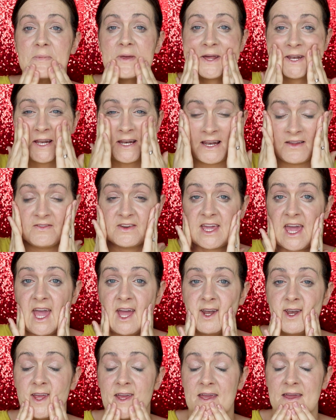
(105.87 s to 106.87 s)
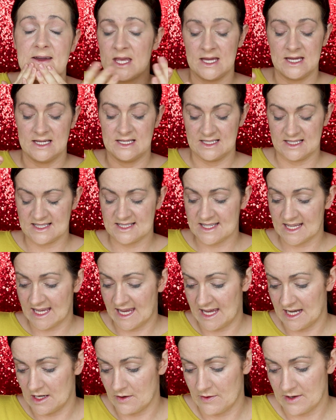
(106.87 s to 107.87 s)
and I never get any
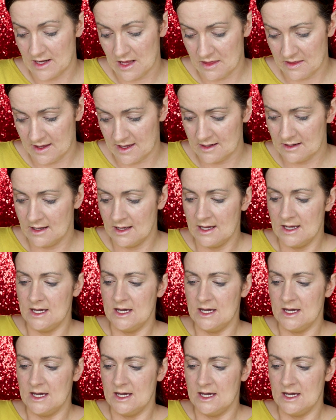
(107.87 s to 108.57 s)
stinging or anything.